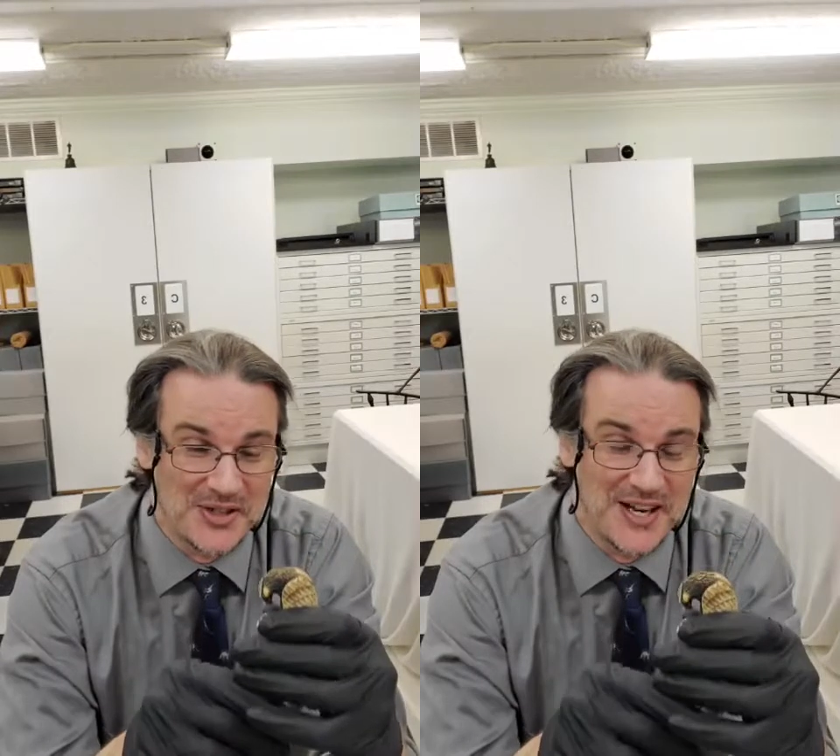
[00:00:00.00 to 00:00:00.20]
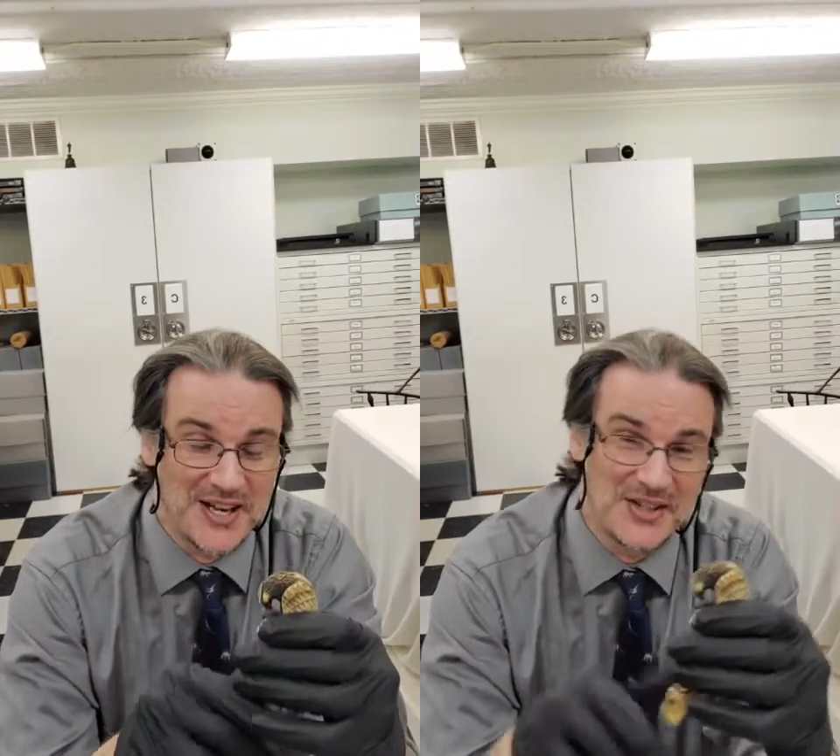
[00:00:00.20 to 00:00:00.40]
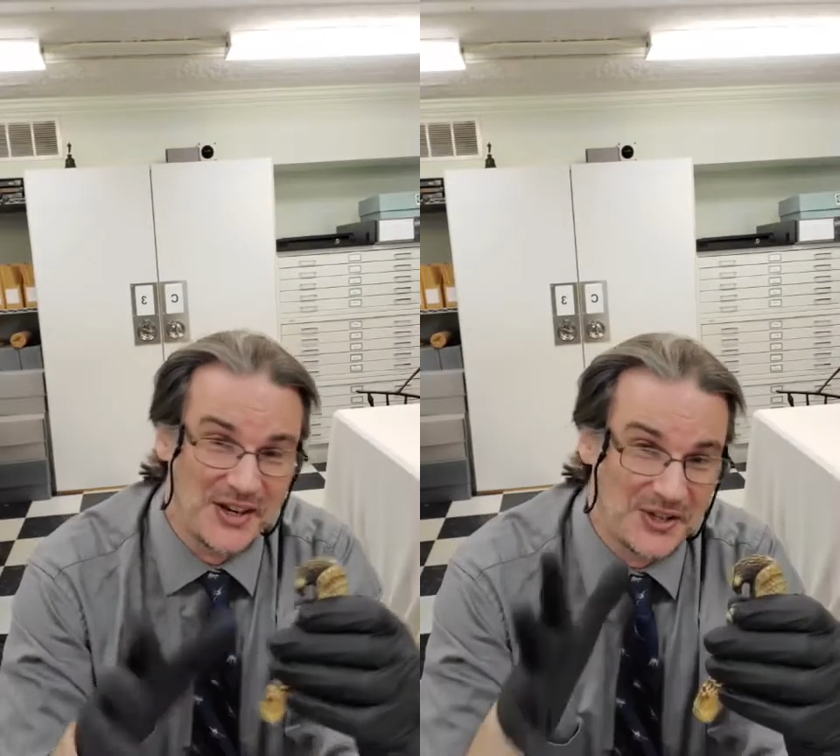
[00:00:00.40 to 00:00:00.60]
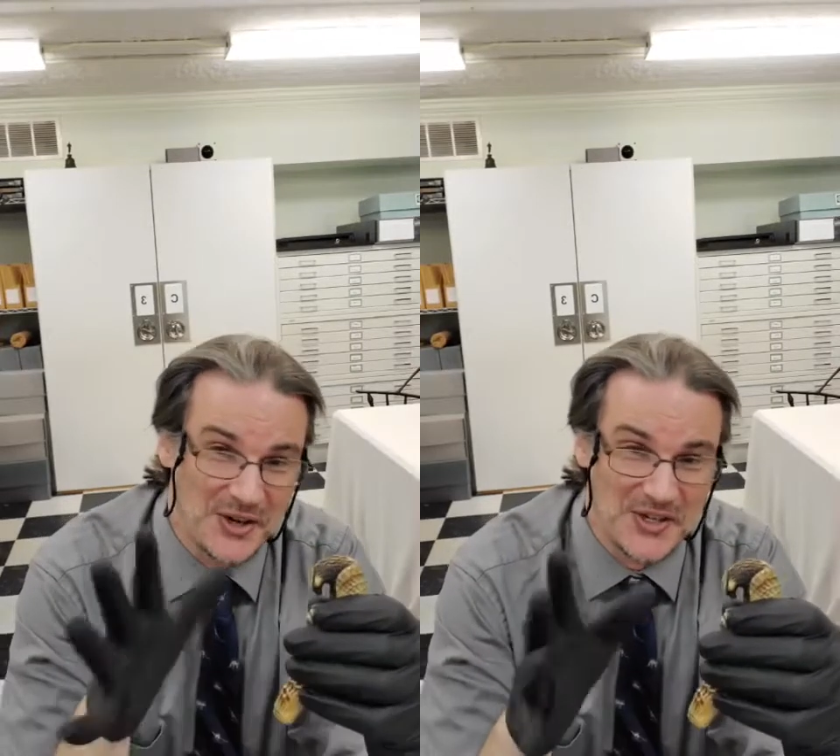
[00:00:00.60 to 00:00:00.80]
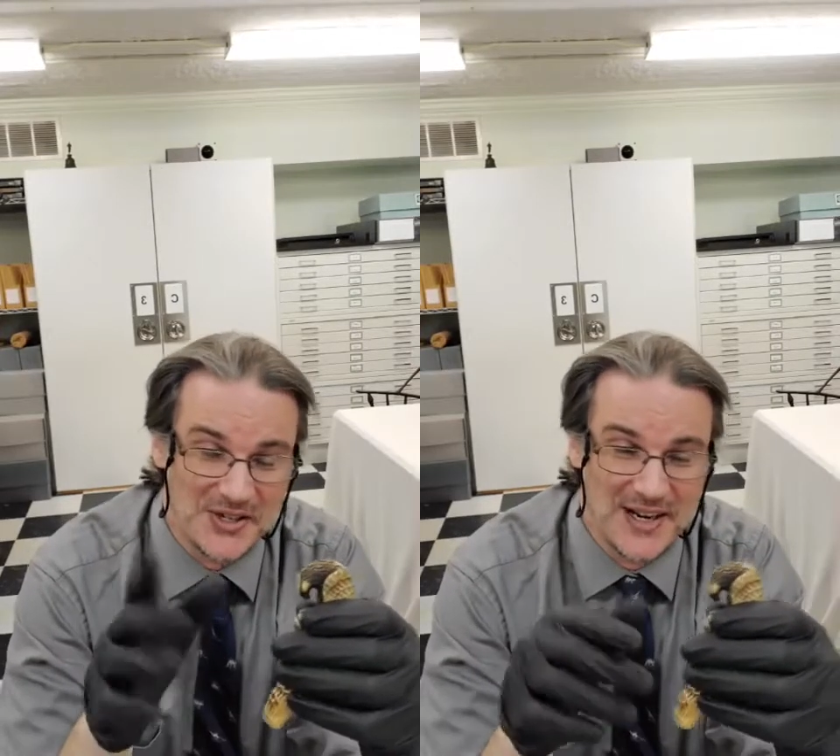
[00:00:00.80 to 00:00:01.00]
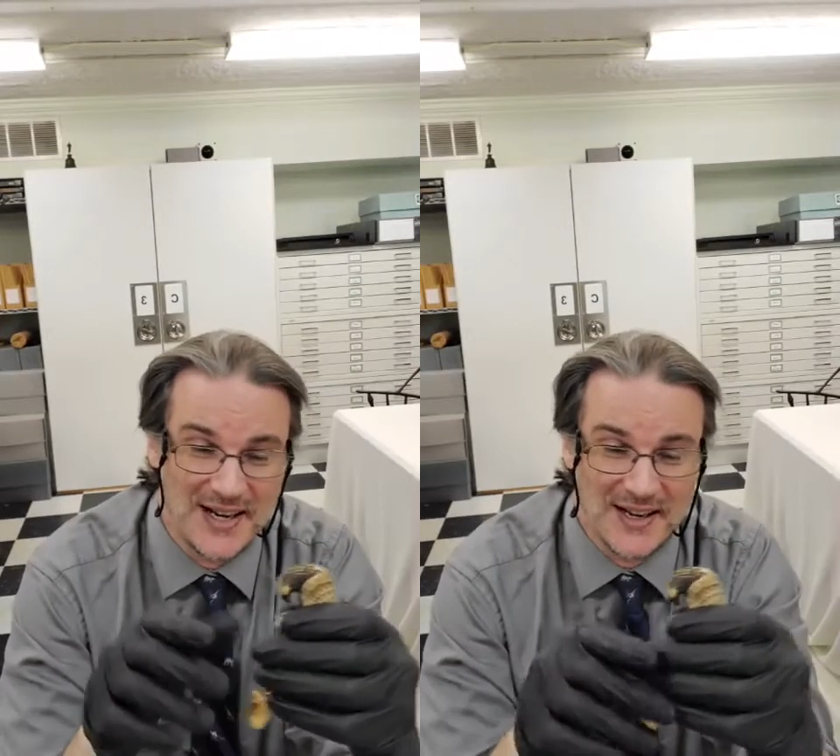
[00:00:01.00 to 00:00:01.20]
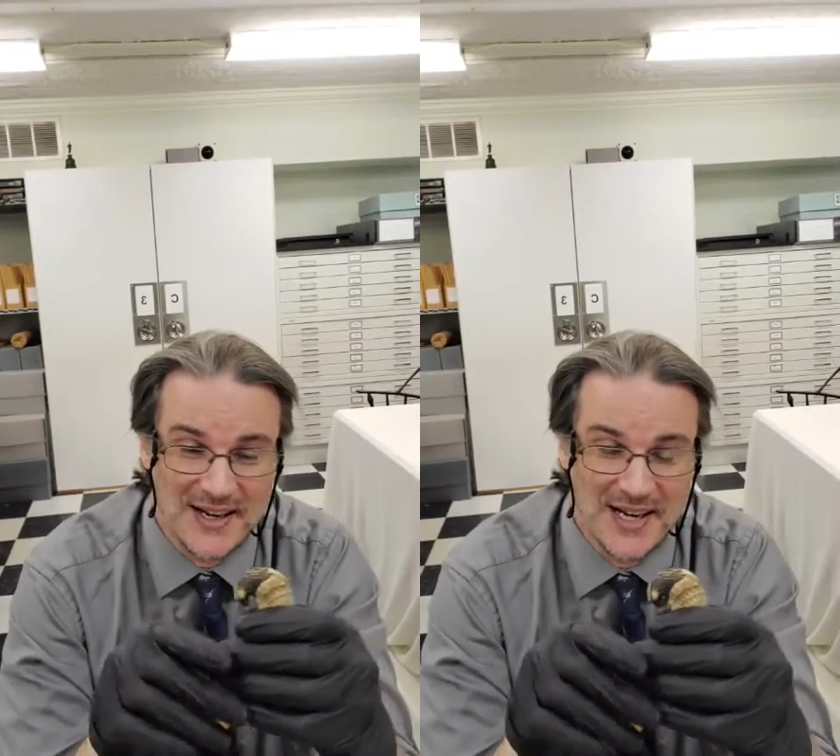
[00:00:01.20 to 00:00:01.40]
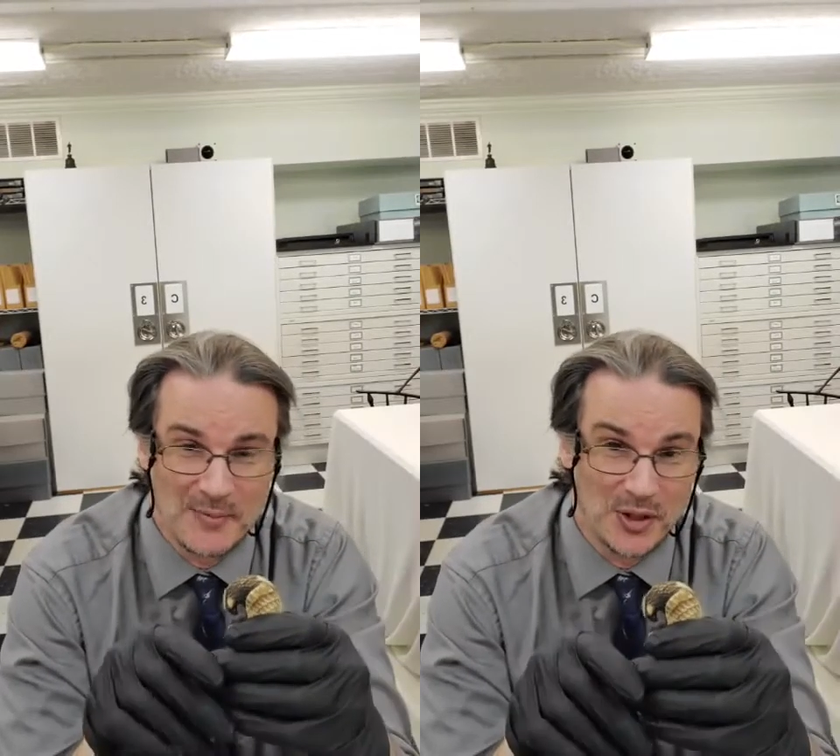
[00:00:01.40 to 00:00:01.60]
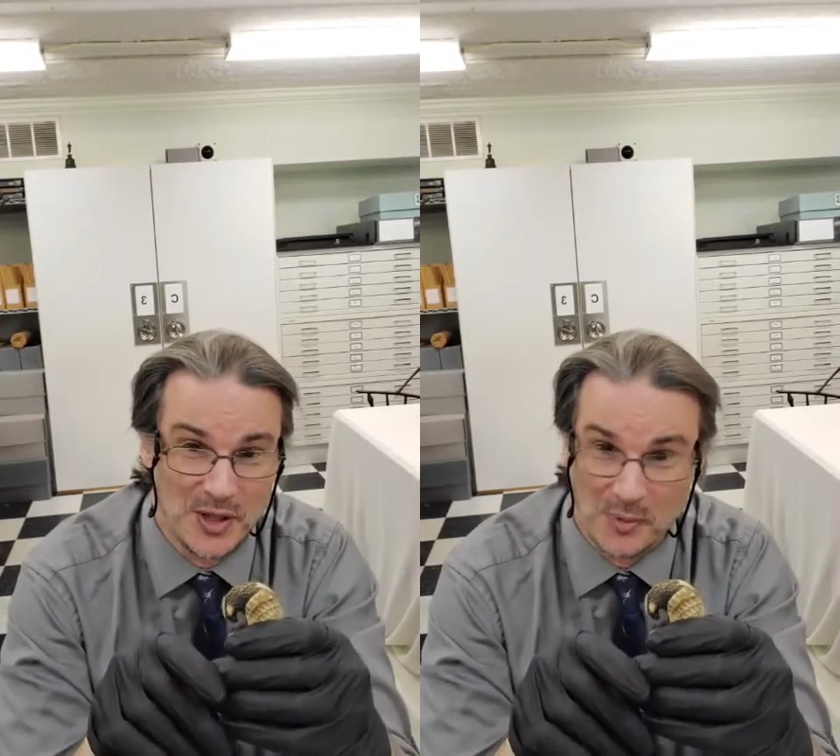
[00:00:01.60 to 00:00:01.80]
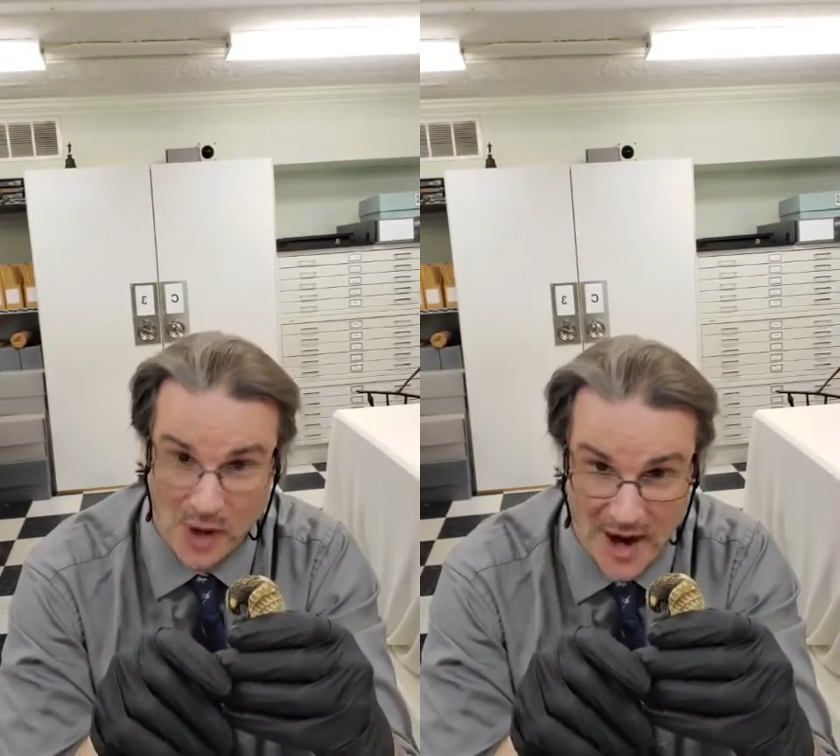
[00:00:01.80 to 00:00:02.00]
he had a Secretary of State named
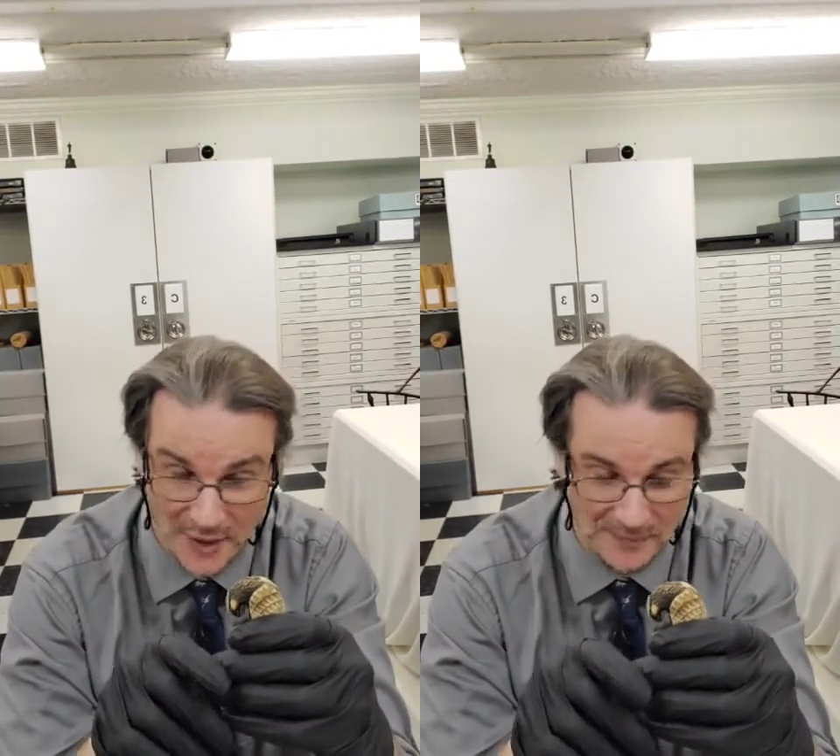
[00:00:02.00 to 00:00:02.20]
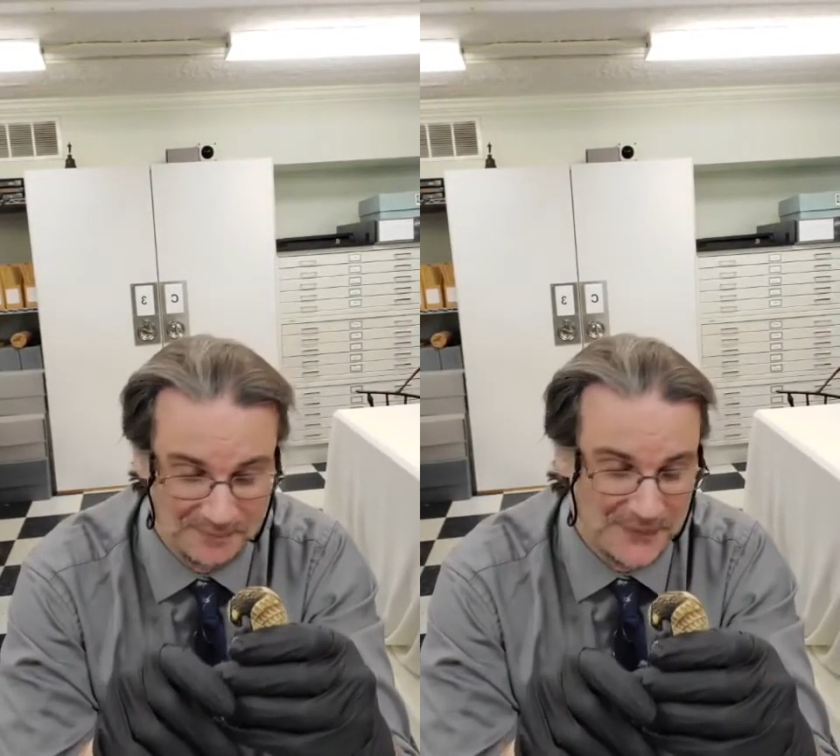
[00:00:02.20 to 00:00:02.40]
William Crawford.